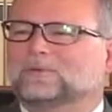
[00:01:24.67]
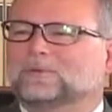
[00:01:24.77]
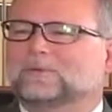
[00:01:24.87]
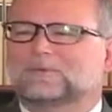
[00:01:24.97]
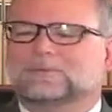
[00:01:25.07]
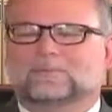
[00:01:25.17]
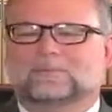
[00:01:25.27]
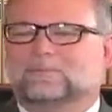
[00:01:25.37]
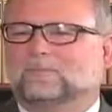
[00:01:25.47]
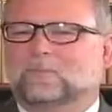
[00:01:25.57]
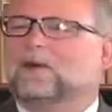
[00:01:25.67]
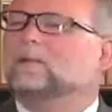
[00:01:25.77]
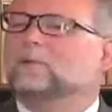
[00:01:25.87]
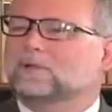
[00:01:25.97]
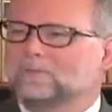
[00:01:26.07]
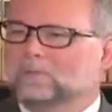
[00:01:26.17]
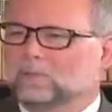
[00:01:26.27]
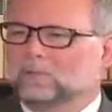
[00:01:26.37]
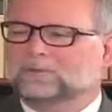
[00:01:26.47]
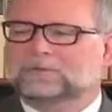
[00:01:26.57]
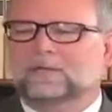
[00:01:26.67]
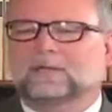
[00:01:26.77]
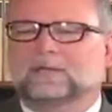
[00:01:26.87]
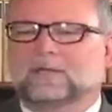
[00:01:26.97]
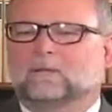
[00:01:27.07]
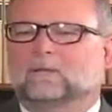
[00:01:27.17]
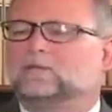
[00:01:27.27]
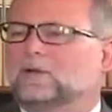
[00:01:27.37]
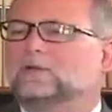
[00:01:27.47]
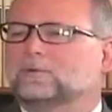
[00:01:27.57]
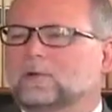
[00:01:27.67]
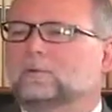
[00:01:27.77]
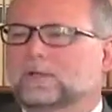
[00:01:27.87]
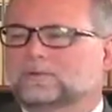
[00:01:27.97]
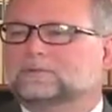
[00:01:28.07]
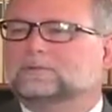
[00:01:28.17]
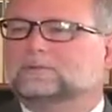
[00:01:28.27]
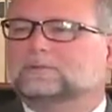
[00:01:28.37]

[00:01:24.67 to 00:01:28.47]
People want to believe the worst, and we're trying to do our best.